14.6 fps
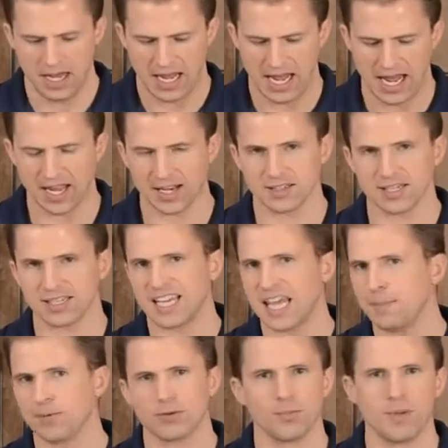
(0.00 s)
and
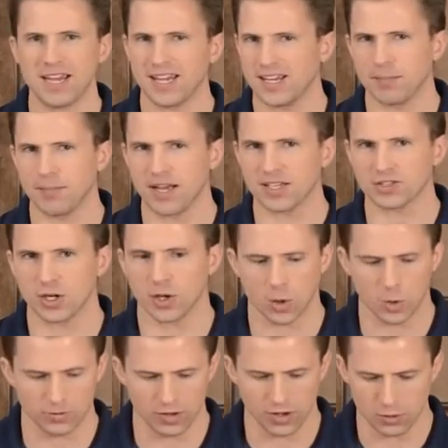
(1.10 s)
keep it from making a mess all
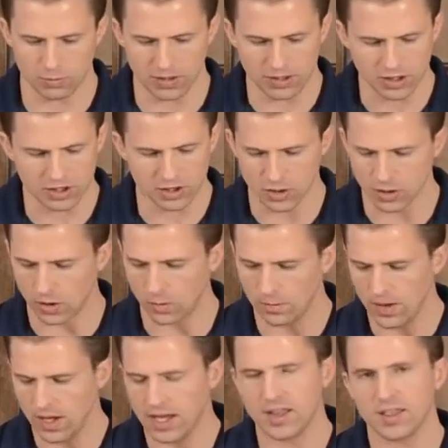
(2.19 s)
over you, but just
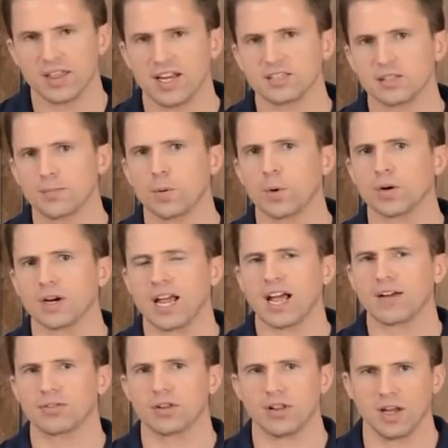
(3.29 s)
know that it's important to
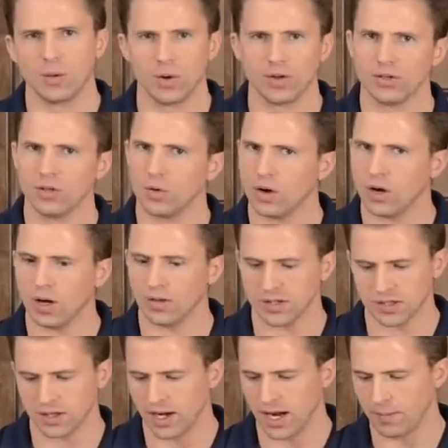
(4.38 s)
have clay with you all the
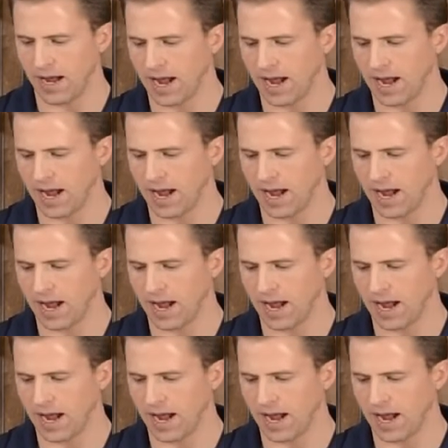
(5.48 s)
time.